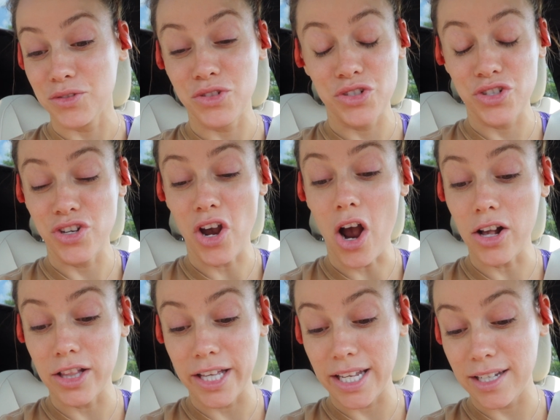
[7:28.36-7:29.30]

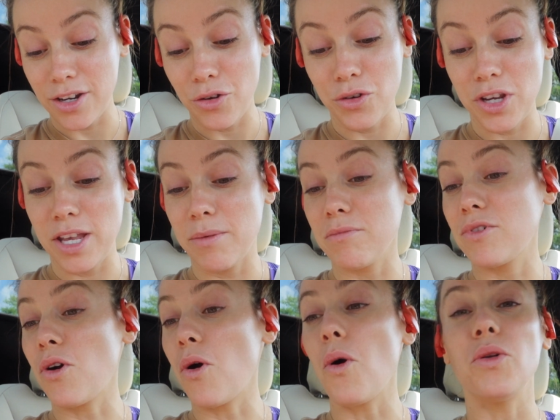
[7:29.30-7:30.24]
chocolate cream
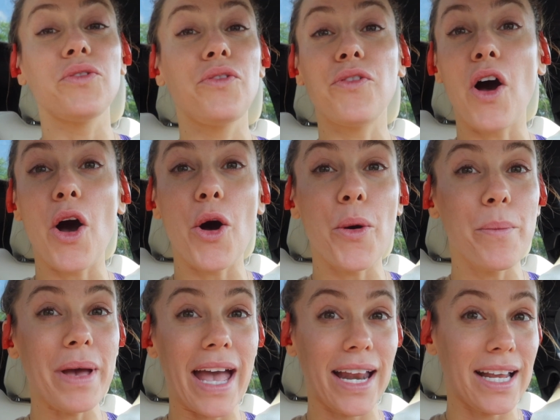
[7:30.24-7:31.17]
cold
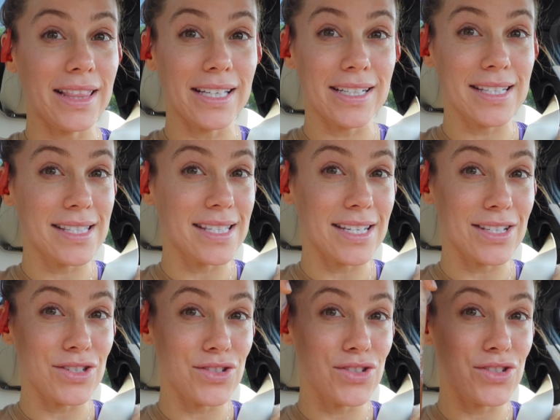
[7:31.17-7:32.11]
foam, and it looks
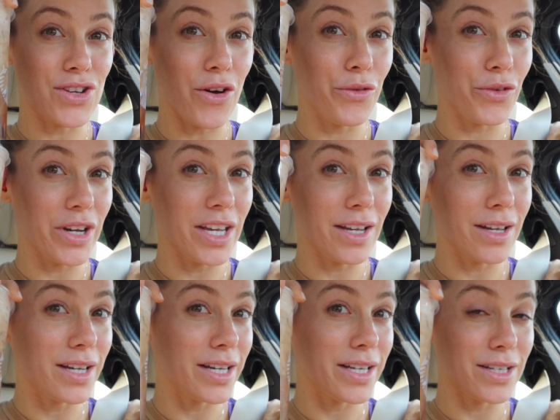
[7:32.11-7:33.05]
so freaking
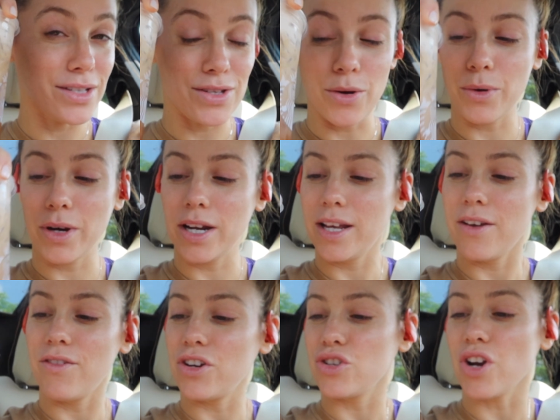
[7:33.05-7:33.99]
good. So we're gonna
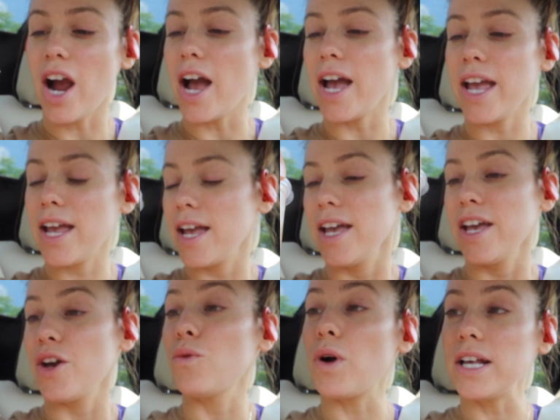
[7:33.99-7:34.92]
give it a try.
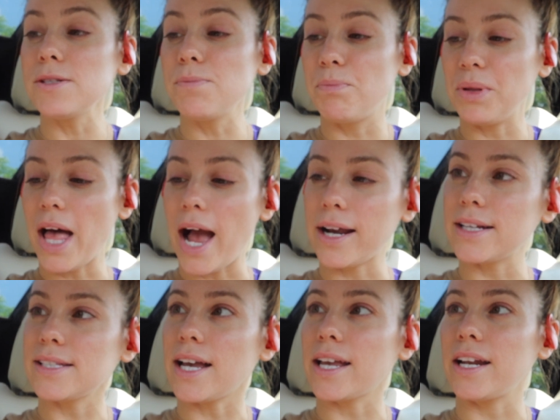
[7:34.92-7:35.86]
It was black a
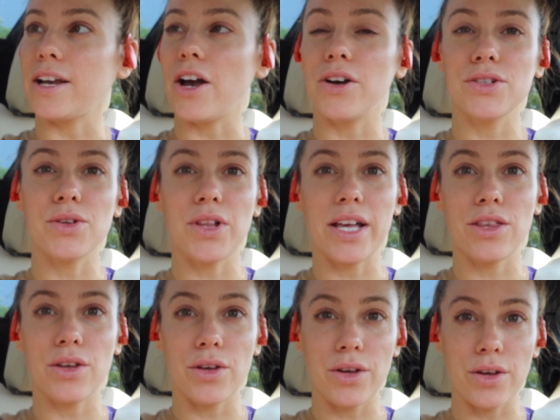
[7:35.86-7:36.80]
second ago, so like
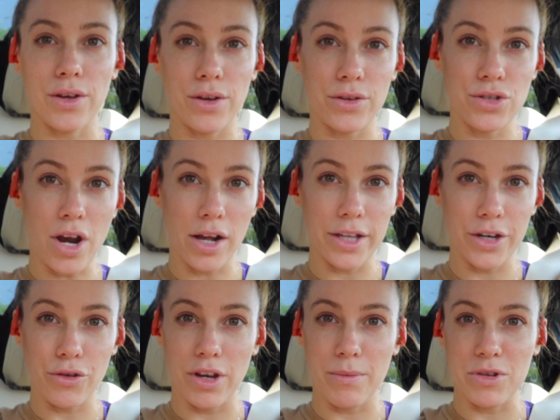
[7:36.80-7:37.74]
the chocolate
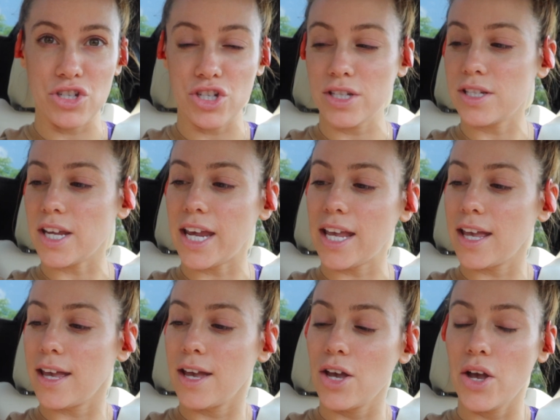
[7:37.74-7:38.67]
cream is just like